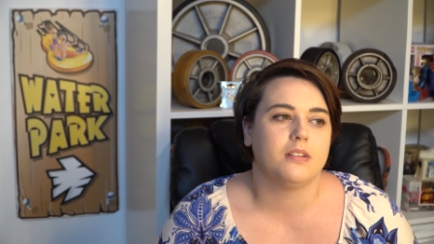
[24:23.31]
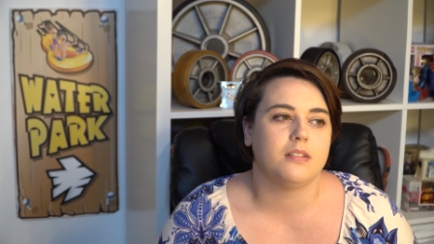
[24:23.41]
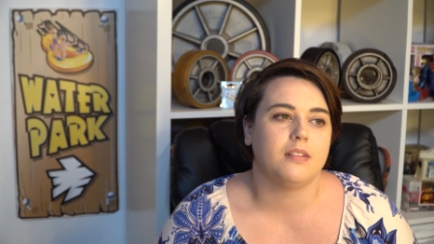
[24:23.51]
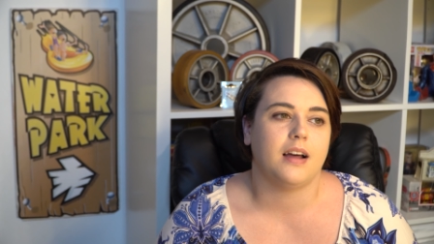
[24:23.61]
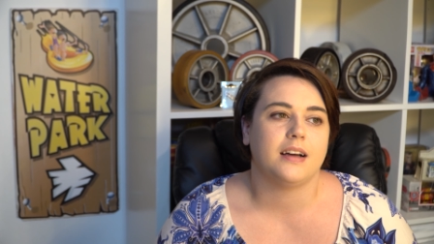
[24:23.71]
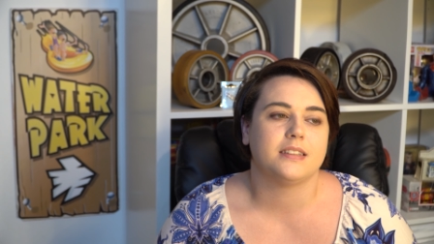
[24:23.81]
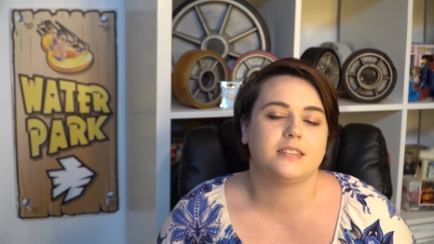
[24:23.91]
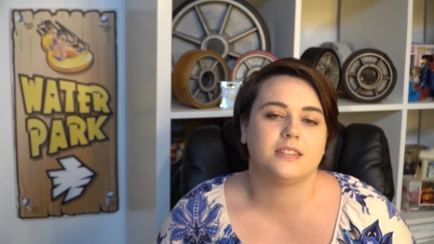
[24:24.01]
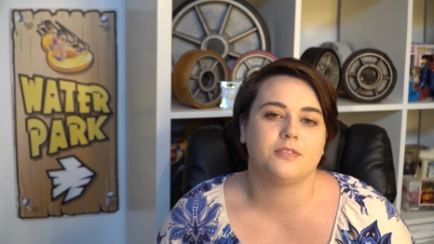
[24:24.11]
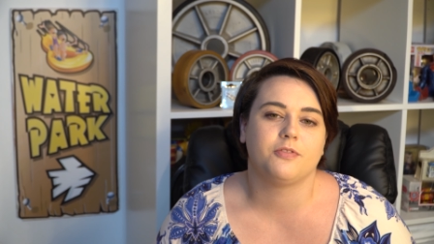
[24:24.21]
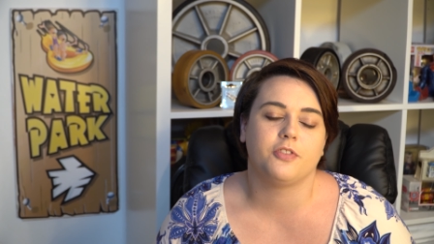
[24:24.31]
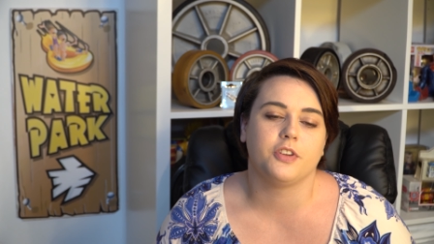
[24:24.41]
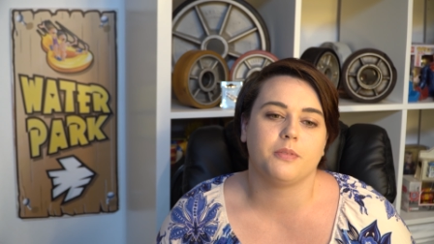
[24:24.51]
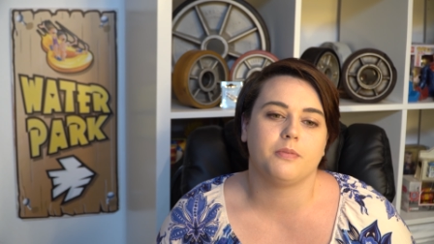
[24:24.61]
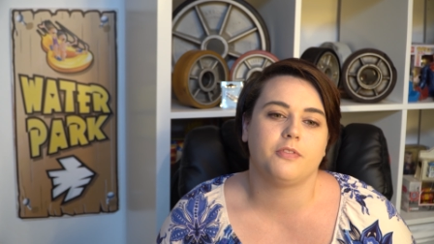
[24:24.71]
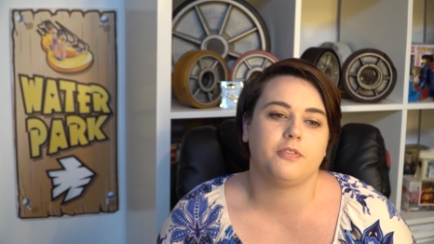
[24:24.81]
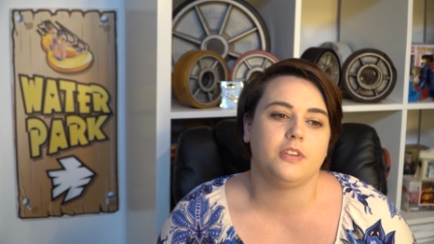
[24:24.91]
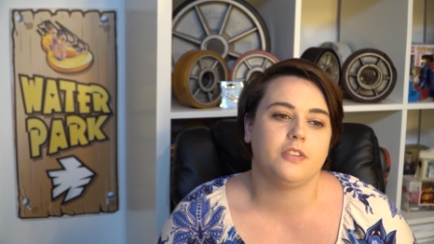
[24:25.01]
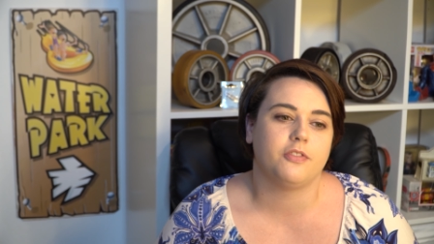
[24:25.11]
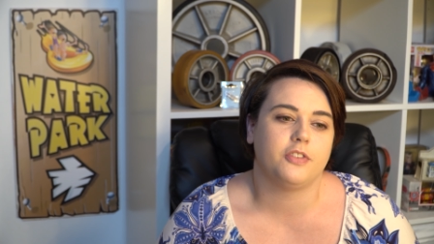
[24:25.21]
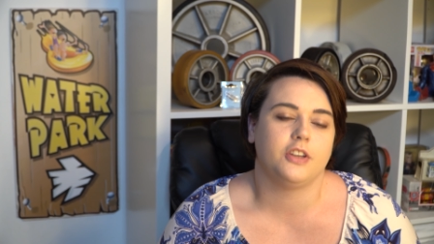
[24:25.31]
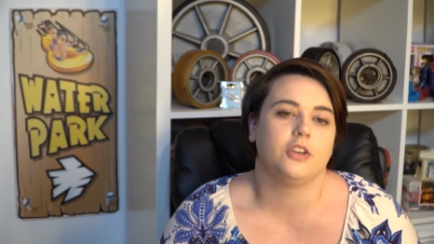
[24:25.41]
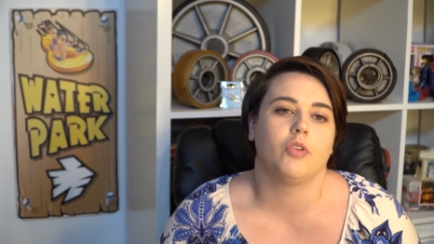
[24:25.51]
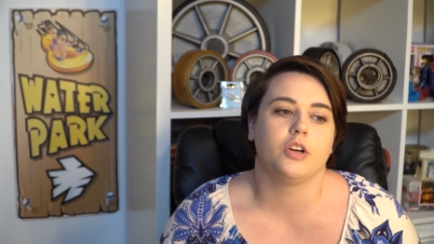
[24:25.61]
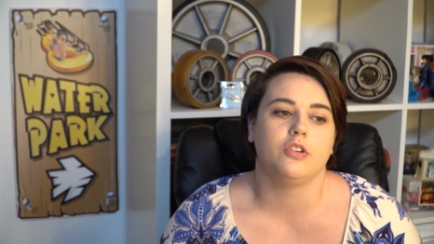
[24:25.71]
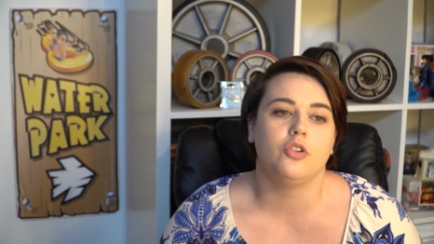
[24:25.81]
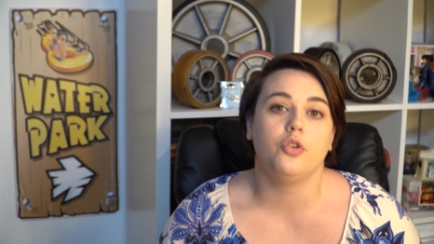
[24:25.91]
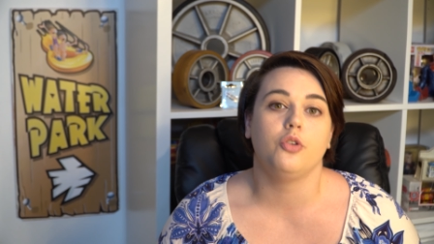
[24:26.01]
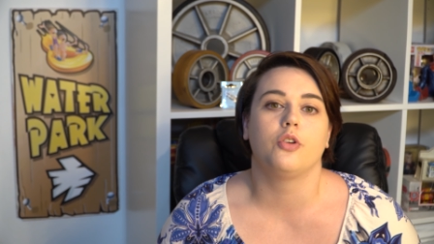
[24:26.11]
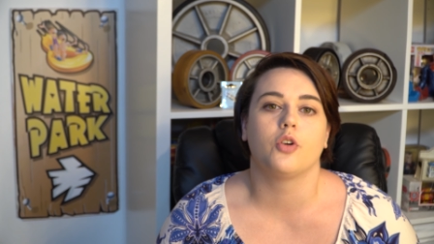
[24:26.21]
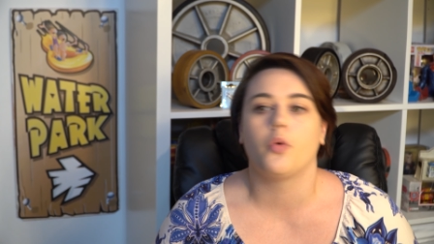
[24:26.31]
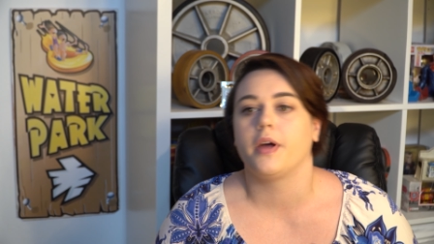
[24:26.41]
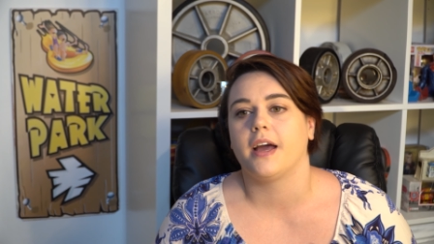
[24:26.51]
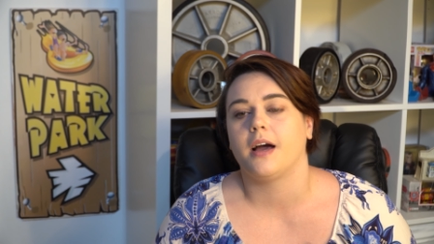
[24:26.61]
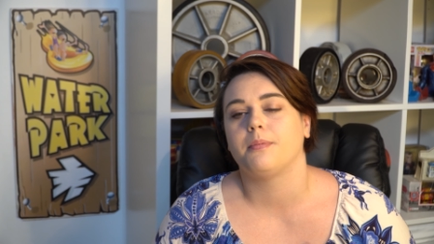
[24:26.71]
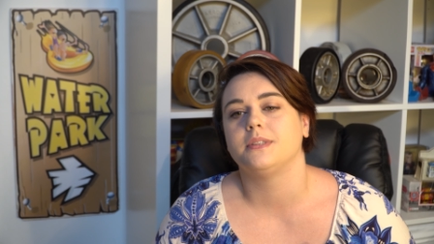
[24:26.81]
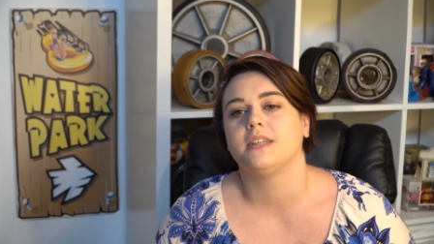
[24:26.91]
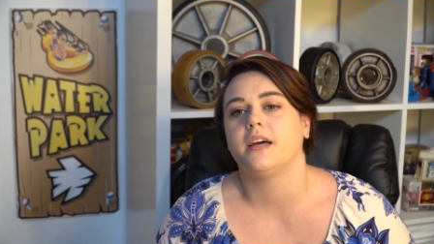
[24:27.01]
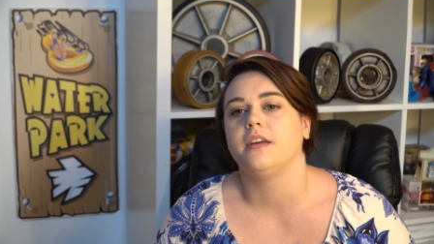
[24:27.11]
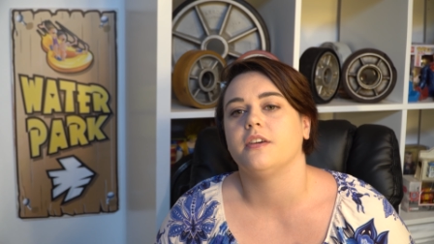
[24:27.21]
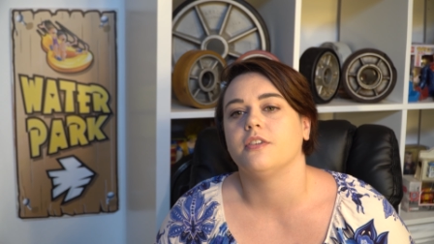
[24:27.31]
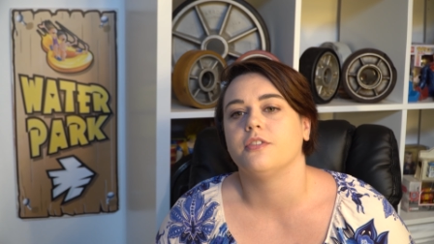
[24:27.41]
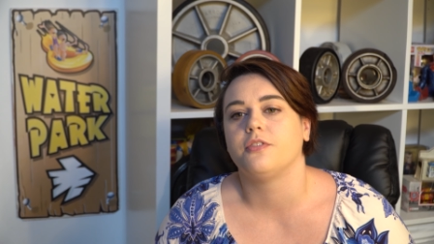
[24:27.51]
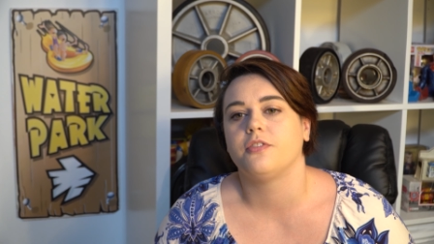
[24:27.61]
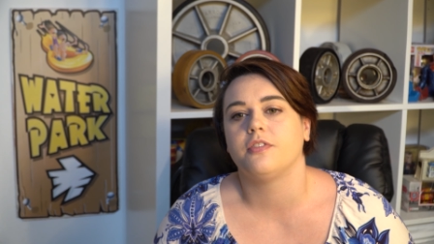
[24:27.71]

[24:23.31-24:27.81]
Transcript: last for a new growing appetite of